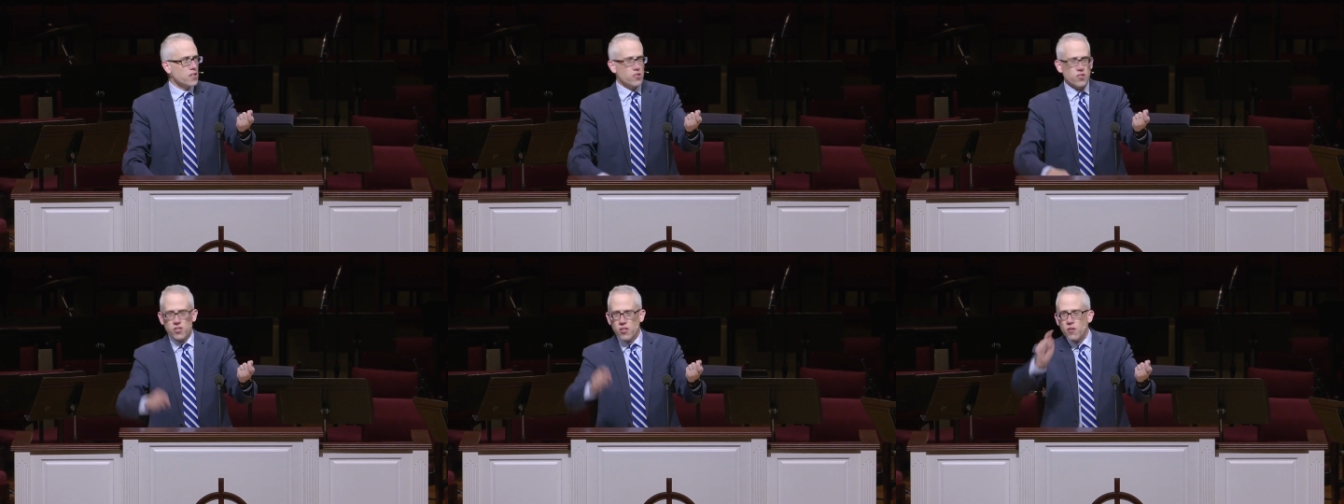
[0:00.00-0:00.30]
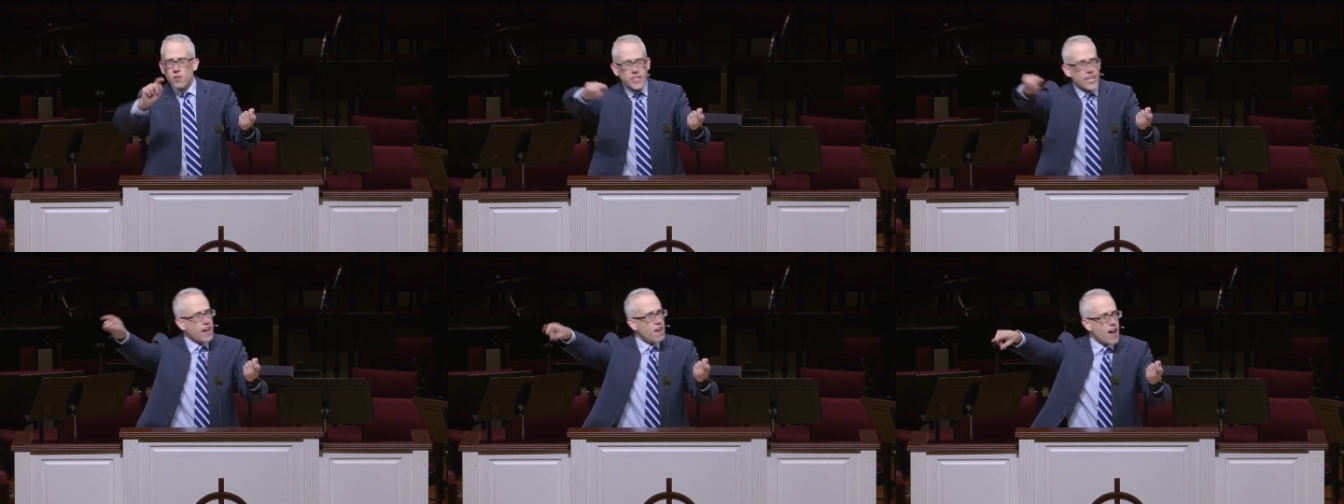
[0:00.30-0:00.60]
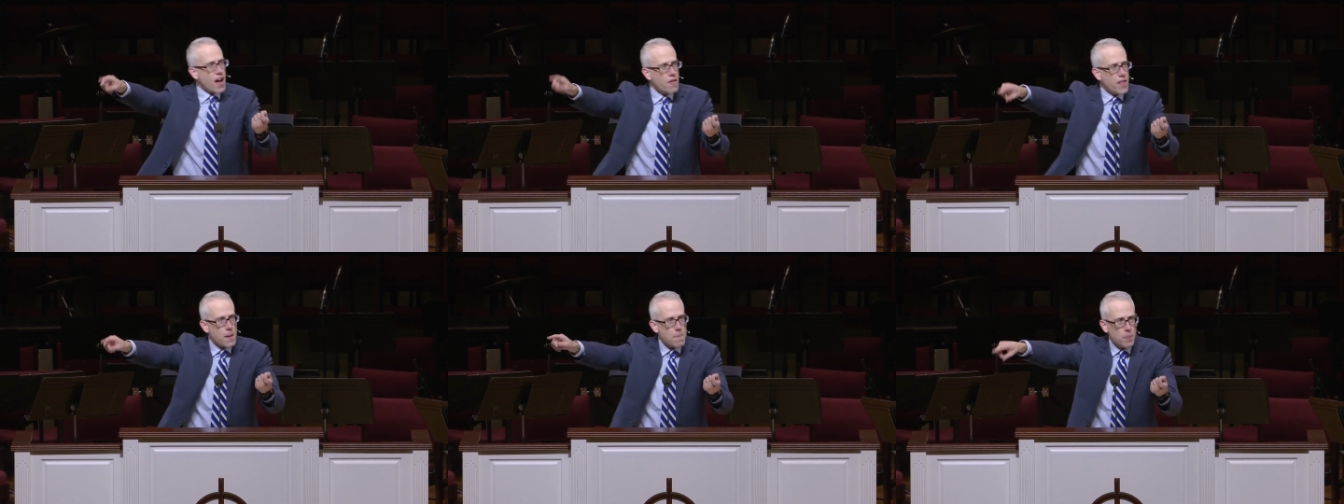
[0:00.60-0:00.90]
You, you, don't care
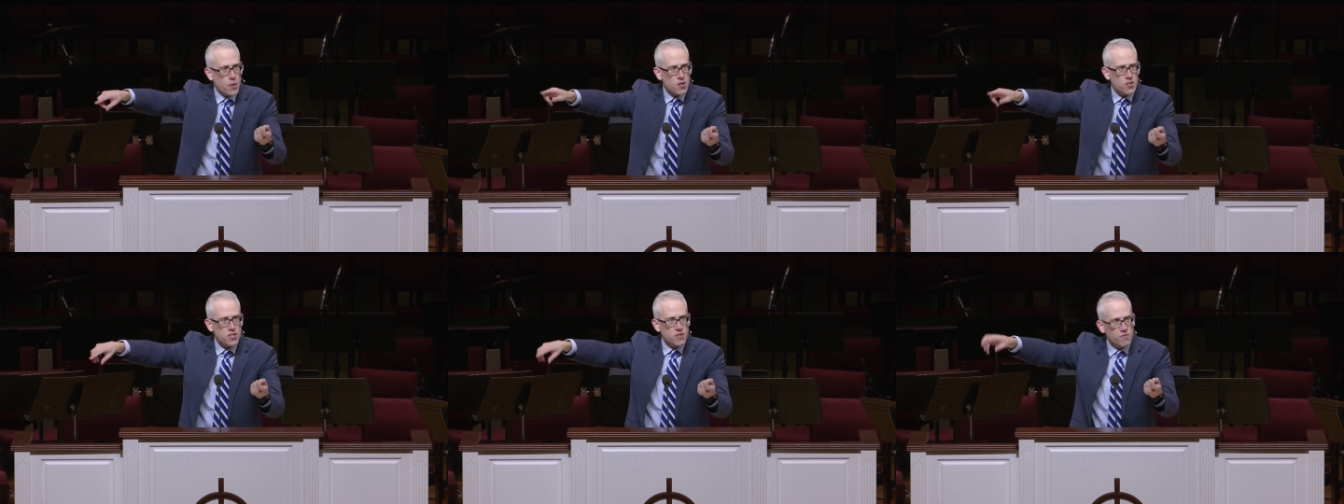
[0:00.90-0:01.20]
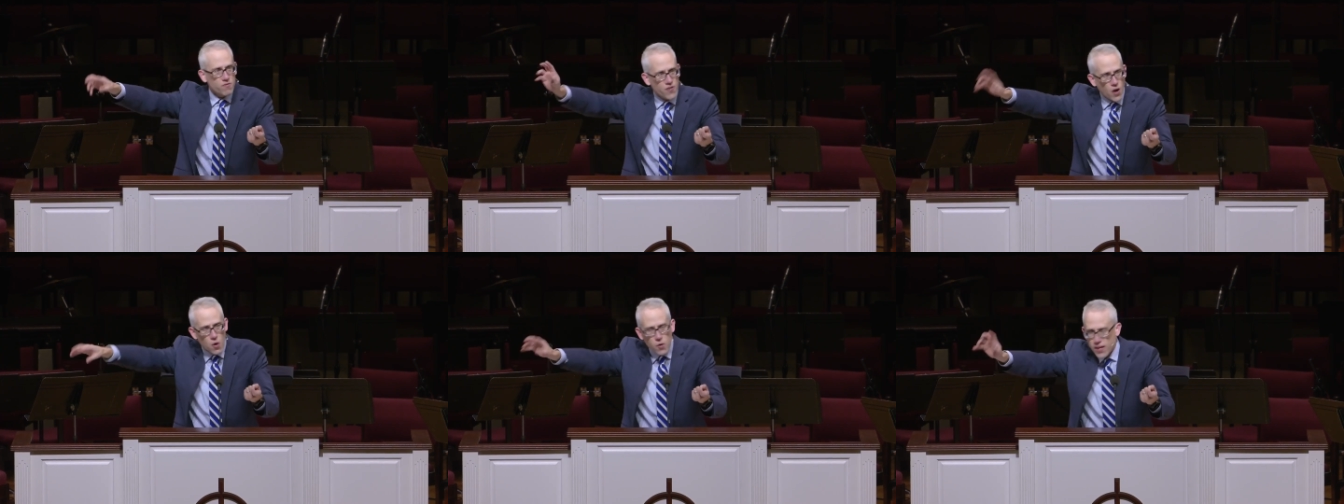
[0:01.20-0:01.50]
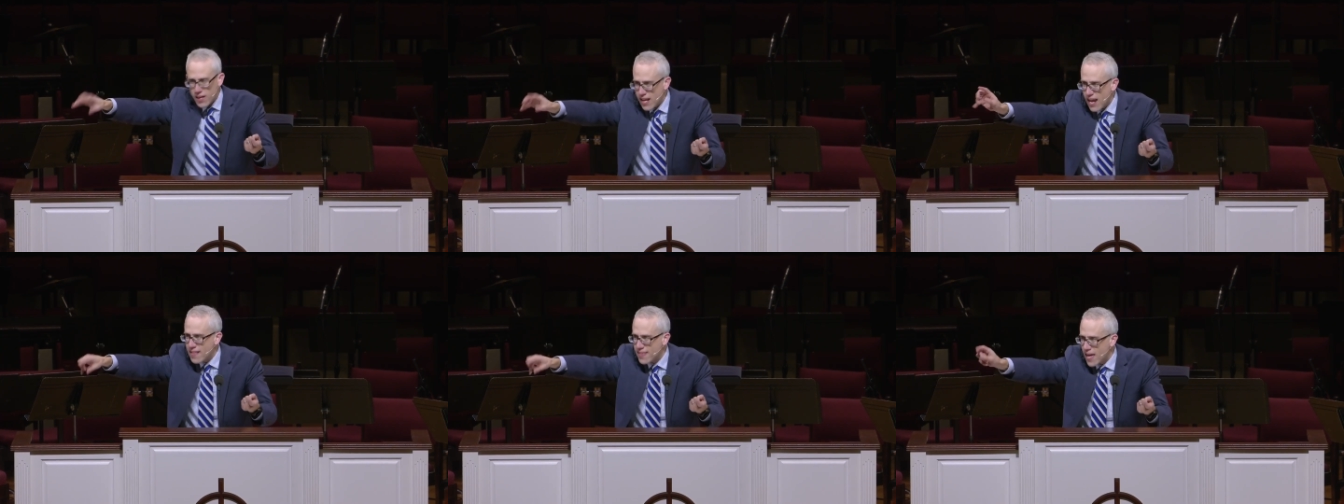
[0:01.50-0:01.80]
how that person
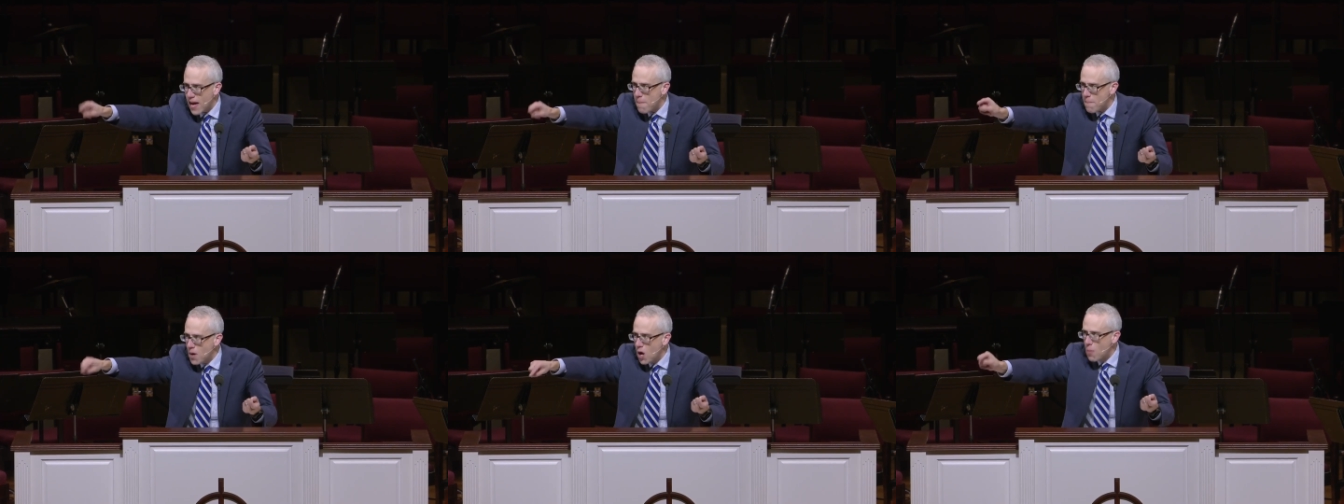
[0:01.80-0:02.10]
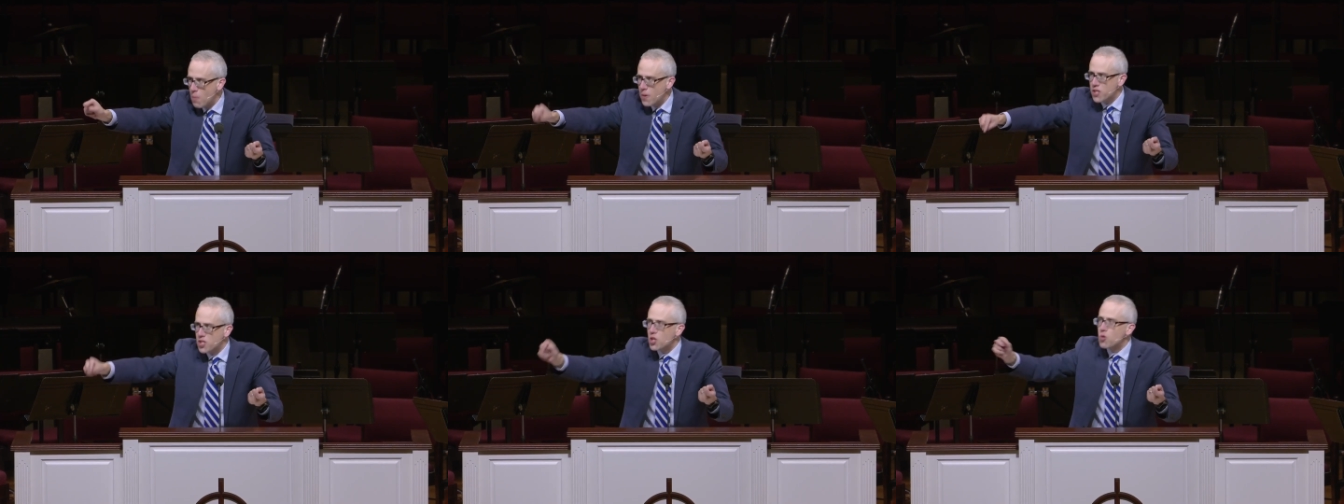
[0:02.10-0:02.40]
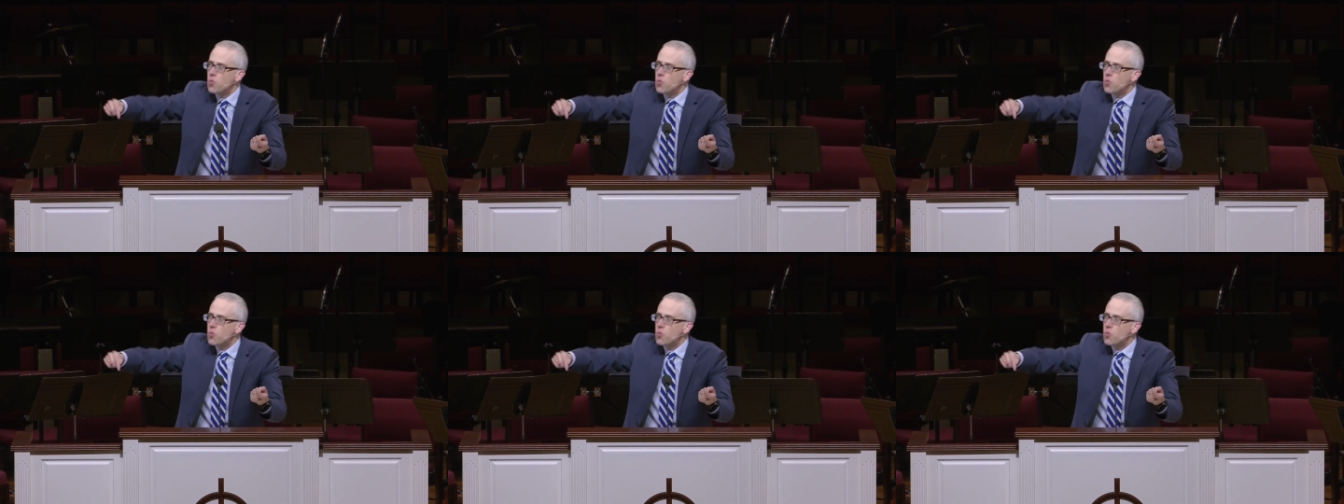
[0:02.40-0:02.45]
voted at that moment.